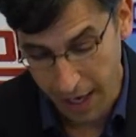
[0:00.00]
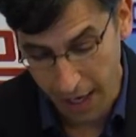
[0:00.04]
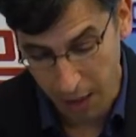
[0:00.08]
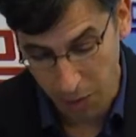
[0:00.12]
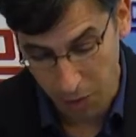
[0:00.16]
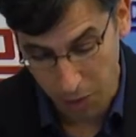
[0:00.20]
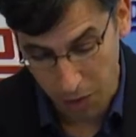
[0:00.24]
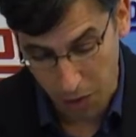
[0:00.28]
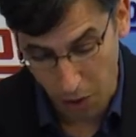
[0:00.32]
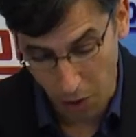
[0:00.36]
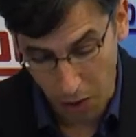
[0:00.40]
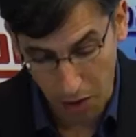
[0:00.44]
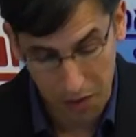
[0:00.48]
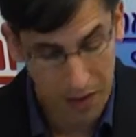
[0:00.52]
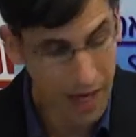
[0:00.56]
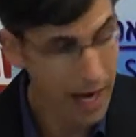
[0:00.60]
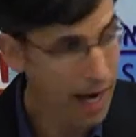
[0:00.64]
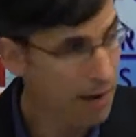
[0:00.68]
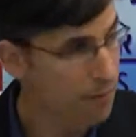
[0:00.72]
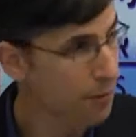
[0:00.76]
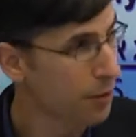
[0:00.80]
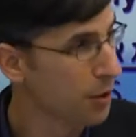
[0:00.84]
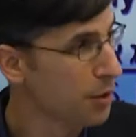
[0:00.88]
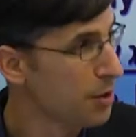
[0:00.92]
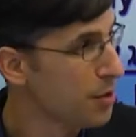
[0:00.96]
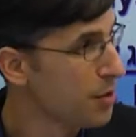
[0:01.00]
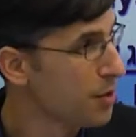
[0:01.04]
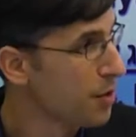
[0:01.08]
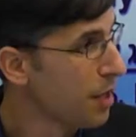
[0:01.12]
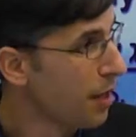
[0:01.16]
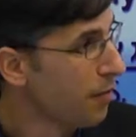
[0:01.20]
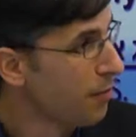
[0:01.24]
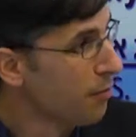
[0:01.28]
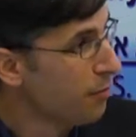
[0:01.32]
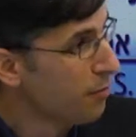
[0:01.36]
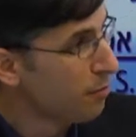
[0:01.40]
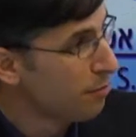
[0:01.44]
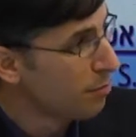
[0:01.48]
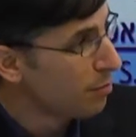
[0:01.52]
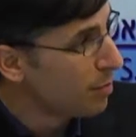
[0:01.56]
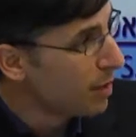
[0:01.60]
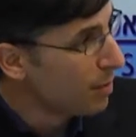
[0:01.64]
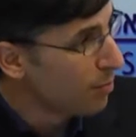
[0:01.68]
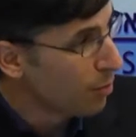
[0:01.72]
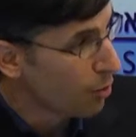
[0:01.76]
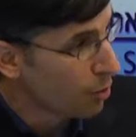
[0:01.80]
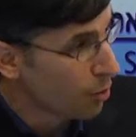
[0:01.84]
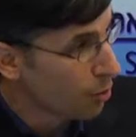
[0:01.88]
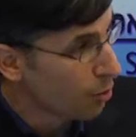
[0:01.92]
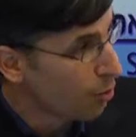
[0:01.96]
with all the efforts of
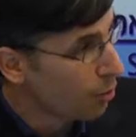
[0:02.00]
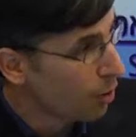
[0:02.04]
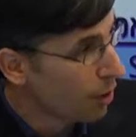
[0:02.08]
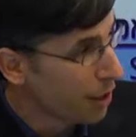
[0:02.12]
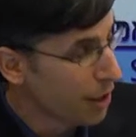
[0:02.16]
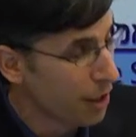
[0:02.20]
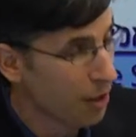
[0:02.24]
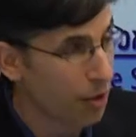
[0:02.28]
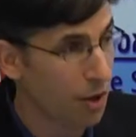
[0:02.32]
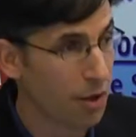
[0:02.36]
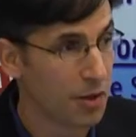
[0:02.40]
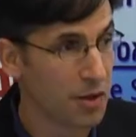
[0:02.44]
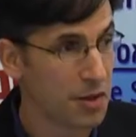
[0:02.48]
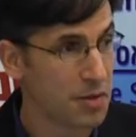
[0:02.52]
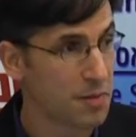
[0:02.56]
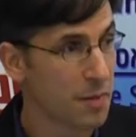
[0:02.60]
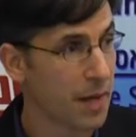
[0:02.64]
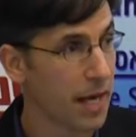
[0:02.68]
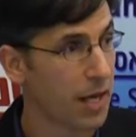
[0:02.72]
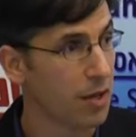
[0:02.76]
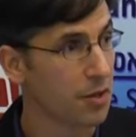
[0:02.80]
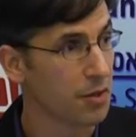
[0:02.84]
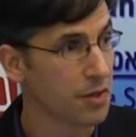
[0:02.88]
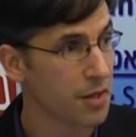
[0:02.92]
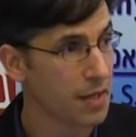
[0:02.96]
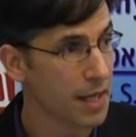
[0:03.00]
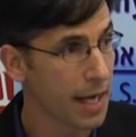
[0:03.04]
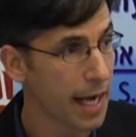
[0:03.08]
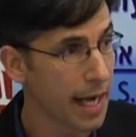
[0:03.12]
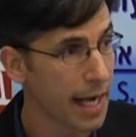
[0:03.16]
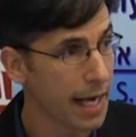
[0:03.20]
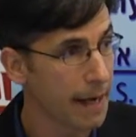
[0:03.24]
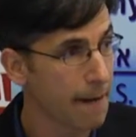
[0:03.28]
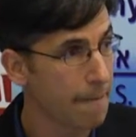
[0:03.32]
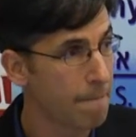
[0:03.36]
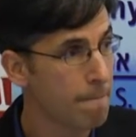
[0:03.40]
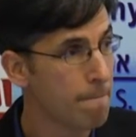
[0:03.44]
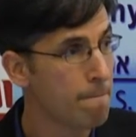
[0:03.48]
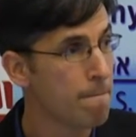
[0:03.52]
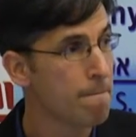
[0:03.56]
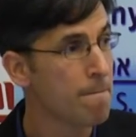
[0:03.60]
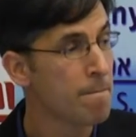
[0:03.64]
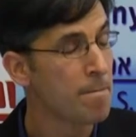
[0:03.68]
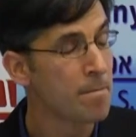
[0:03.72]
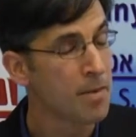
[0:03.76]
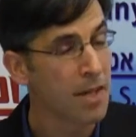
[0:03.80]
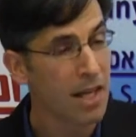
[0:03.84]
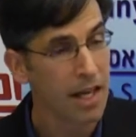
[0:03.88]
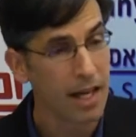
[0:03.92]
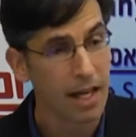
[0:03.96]
people who are here on this panel today,
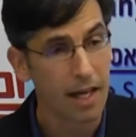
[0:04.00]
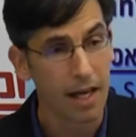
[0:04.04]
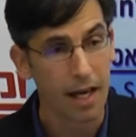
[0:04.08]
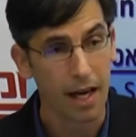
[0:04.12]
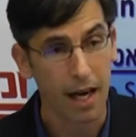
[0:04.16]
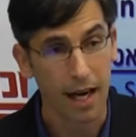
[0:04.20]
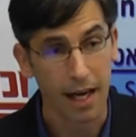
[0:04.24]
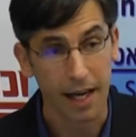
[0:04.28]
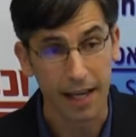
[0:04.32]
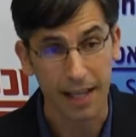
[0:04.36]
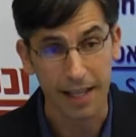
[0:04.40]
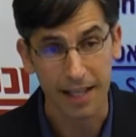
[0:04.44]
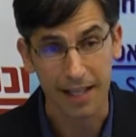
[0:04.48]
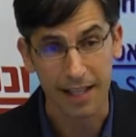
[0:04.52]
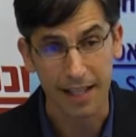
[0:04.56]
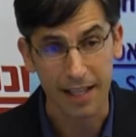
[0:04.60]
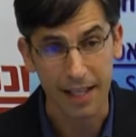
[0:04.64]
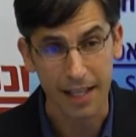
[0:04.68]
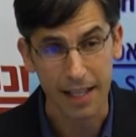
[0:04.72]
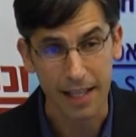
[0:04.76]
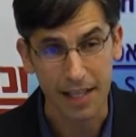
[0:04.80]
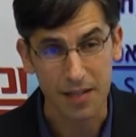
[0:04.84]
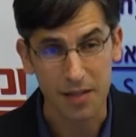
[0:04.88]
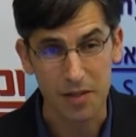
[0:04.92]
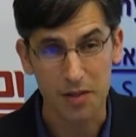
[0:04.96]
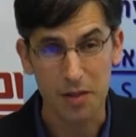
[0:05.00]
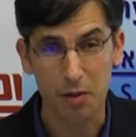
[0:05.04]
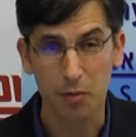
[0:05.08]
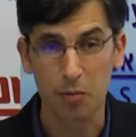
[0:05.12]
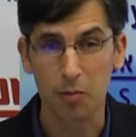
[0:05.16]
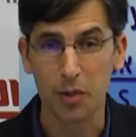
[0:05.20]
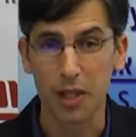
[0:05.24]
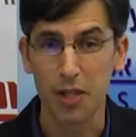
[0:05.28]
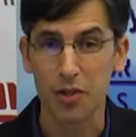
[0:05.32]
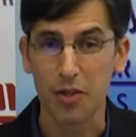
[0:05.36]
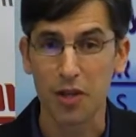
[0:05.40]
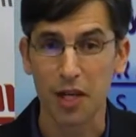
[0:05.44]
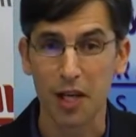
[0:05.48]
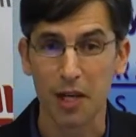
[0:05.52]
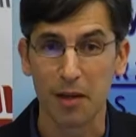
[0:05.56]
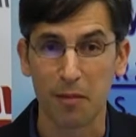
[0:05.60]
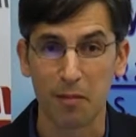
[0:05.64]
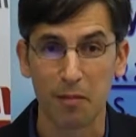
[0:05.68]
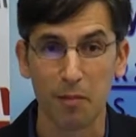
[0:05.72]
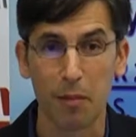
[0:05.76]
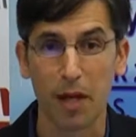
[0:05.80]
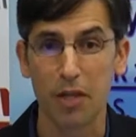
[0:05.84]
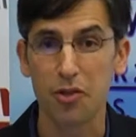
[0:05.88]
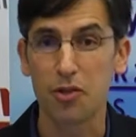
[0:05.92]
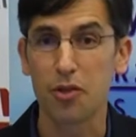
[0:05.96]
it's still reaching
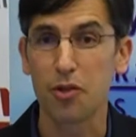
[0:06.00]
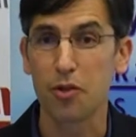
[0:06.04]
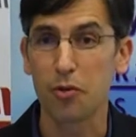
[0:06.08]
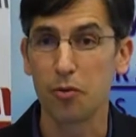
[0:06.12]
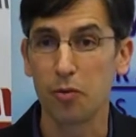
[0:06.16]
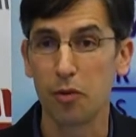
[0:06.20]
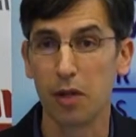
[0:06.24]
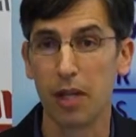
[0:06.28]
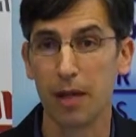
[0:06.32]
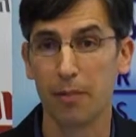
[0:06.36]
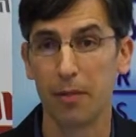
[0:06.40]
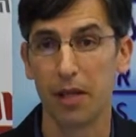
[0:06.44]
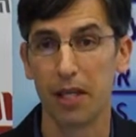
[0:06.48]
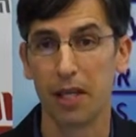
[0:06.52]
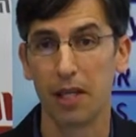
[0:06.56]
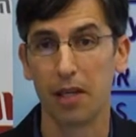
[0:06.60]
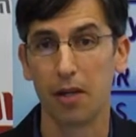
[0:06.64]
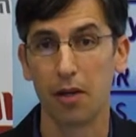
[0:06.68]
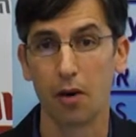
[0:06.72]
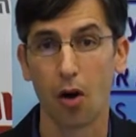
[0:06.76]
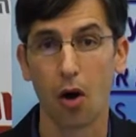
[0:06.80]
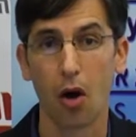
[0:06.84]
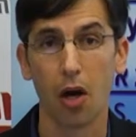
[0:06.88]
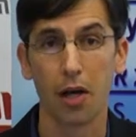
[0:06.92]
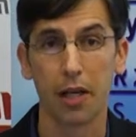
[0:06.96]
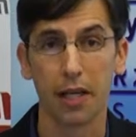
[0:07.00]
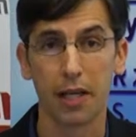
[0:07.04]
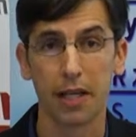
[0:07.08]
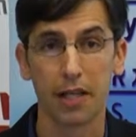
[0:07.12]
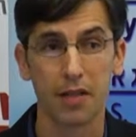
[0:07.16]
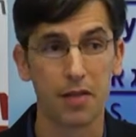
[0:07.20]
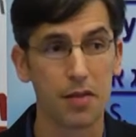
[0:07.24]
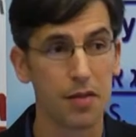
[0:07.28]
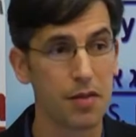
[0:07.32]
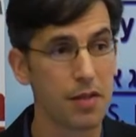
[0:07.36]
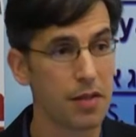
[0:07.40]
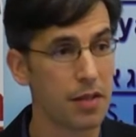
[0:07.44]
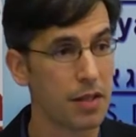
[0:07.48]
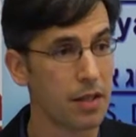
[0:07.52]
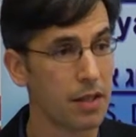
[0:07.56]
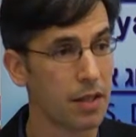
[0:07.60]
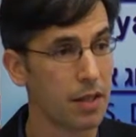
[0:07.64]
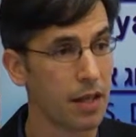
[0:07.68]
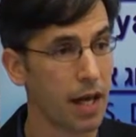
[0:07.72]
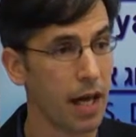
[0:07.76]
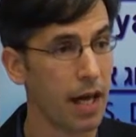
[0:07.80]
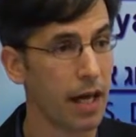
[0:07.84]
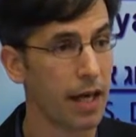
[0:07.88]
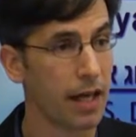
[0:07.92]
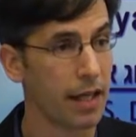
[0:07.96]
much too limited an audience
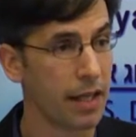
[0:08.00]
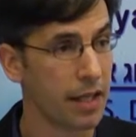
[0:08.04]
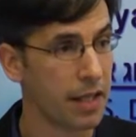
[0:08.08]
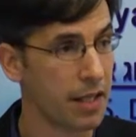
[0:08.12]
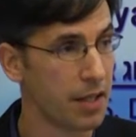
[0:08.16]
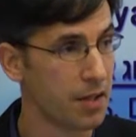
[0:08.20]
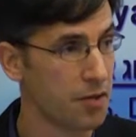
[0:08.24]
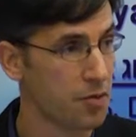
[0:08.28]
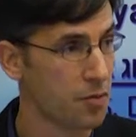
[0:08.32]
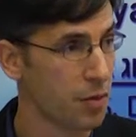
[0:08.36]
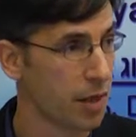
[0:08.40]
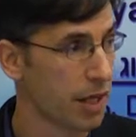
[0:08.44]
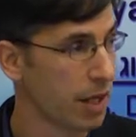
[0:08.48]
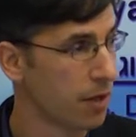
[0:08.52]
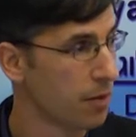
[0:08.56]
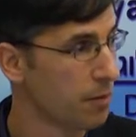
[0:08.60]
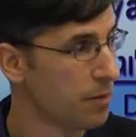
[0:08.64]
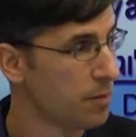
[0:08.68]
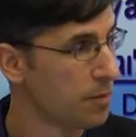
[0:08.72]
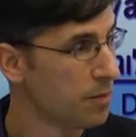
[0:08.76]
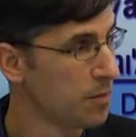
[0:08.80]
in Israel.